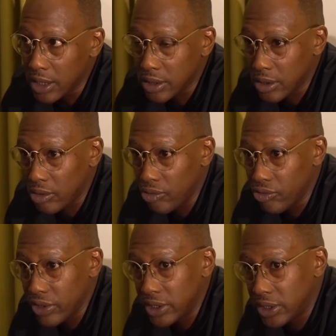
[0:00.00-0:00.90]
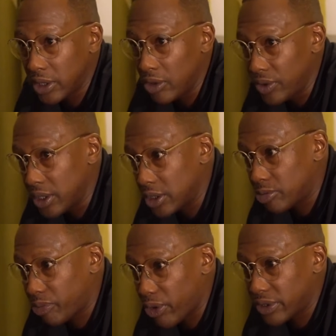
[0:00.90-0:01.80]
So
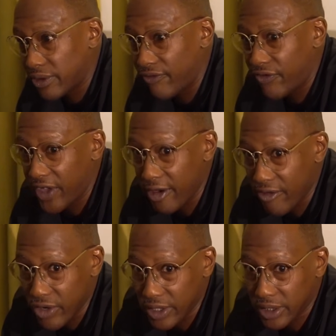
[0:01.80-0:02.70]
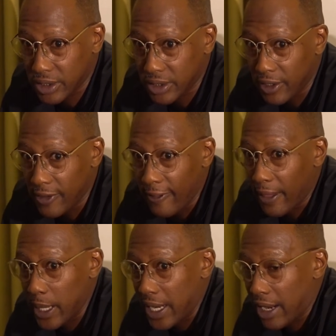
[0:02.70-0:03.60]
resilience, perseverance,
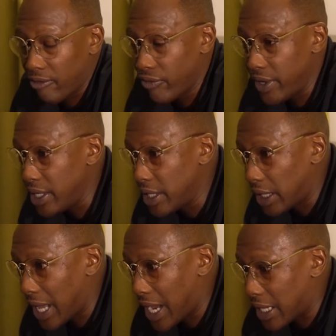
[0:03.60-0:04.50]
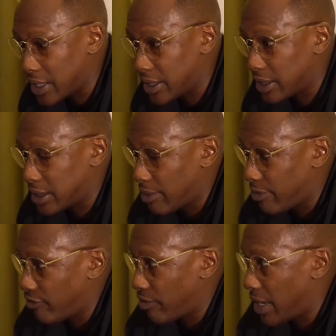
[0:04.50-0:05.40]
that I read a lot and
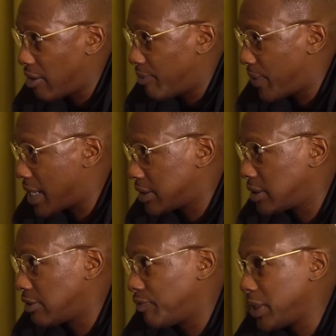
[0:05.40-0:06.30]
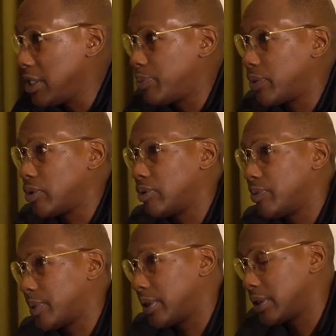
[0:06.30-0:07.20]
I'm around positive people,
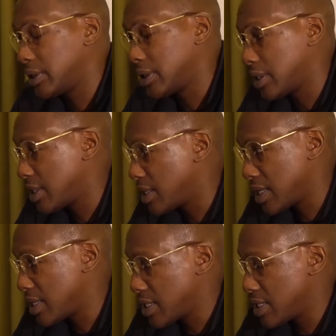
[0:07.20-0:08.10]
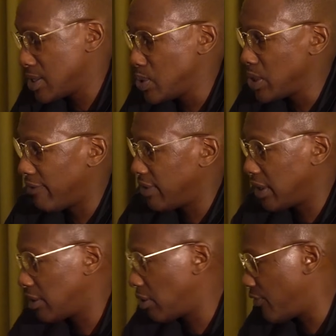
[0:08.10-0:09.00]
but you never
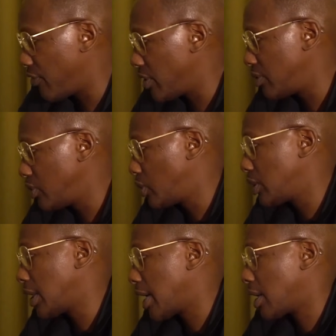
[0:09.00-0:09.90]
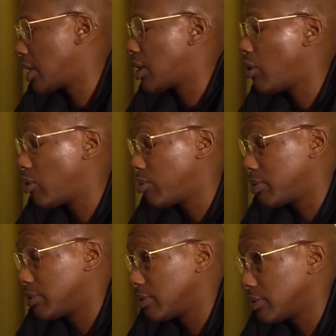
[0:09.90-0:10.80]
get over it. You just gotta cope.